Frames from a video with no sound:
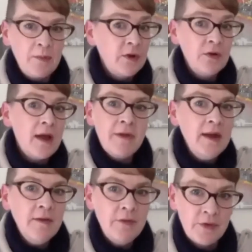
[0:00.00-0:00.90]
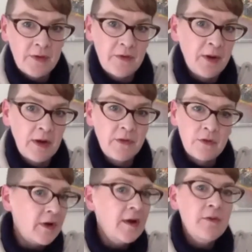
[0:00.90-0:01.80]
We don't have any of those
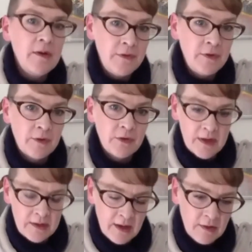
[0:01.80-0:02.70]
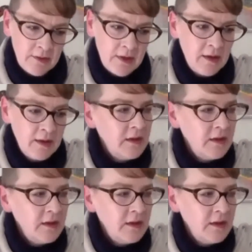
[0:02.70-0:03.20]
experiences, or very, very few of those right now.